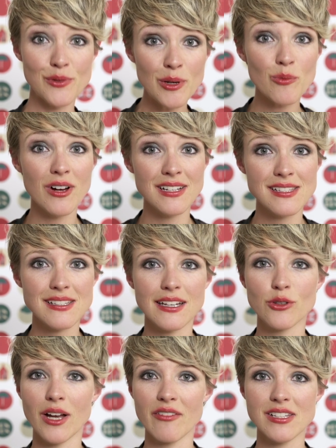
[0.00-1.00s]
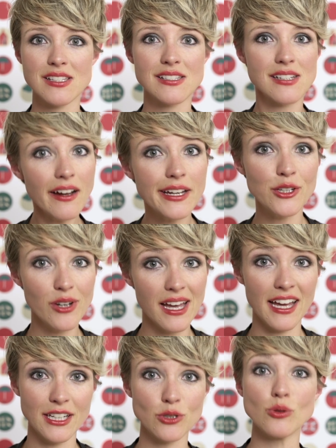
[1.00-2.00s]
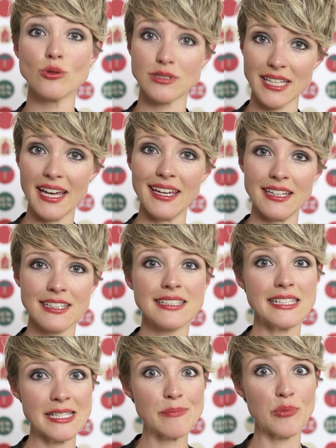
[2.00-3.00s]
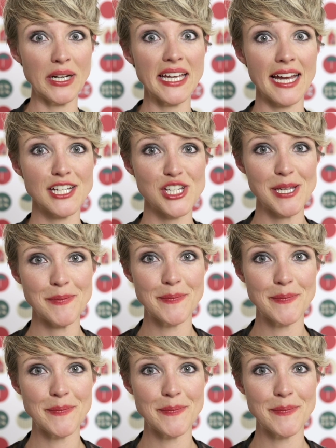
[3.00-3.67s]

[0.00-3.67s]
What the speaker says: to it once and you'll have it stuck in your head all day. It's pretty catchy.